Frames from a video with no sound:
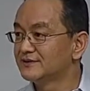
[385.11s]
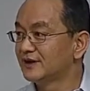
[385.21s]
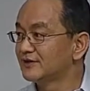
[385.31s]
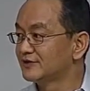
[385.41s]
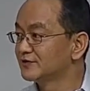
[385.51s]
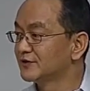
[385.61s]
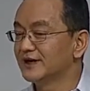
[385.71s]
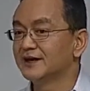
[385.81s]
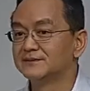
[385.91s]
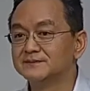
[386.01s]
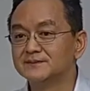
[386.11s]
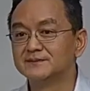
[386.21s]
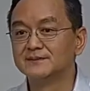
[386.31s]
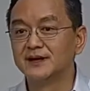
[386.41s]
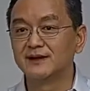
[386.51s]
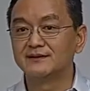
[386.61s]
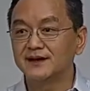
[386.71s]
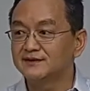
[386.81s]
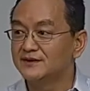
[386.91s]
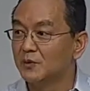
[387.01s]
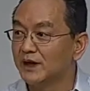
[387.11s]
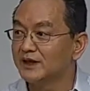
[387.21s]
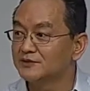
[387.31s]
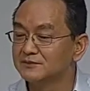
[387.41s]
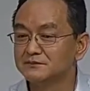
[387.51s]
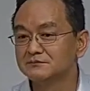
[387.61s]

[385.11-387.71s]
takers for that. And then the way